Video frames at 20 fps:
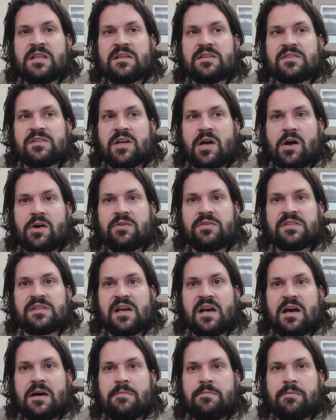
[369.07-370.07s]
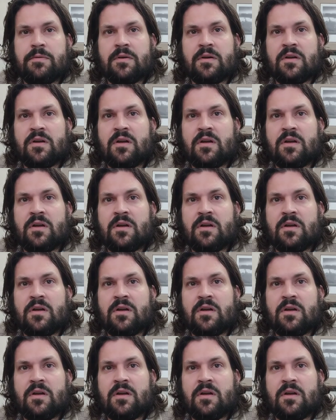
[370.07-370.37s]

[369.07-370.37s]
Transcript: this goes up,